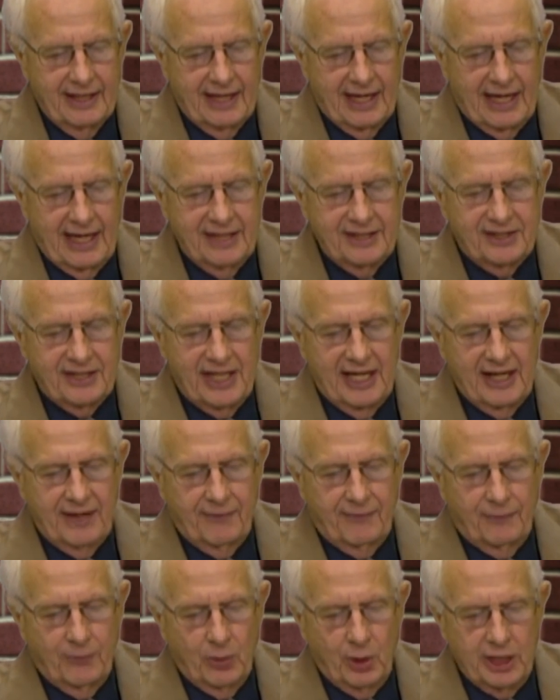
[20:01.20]
Isaiah
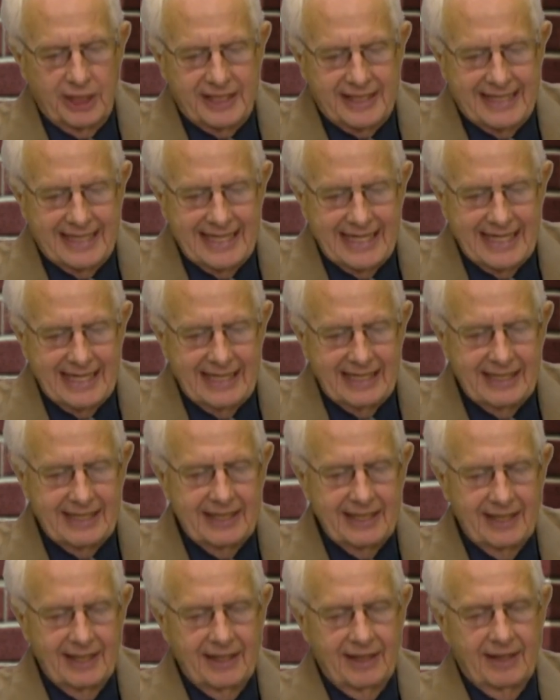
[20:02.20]
14,
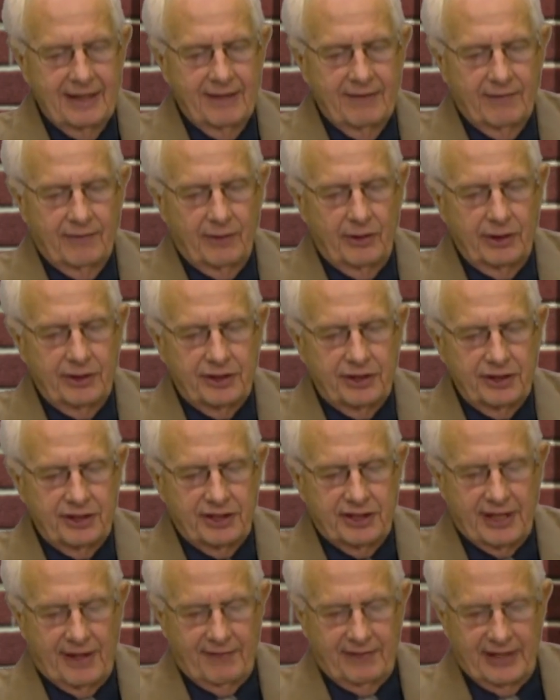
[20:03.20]
verses
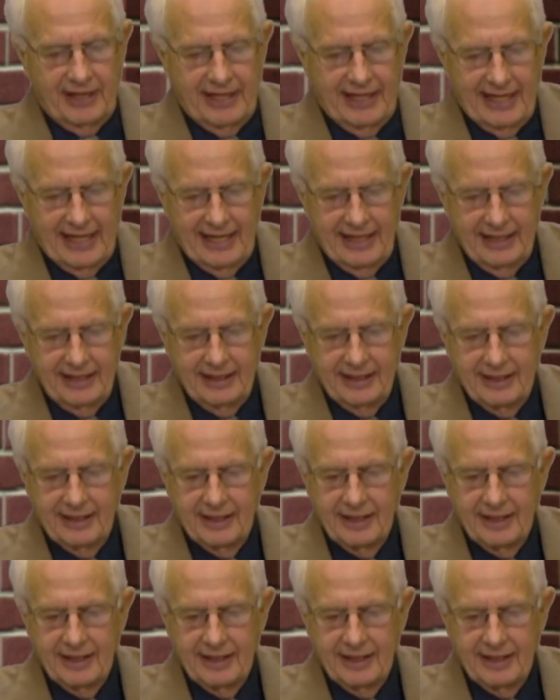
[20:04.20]
7 and 8,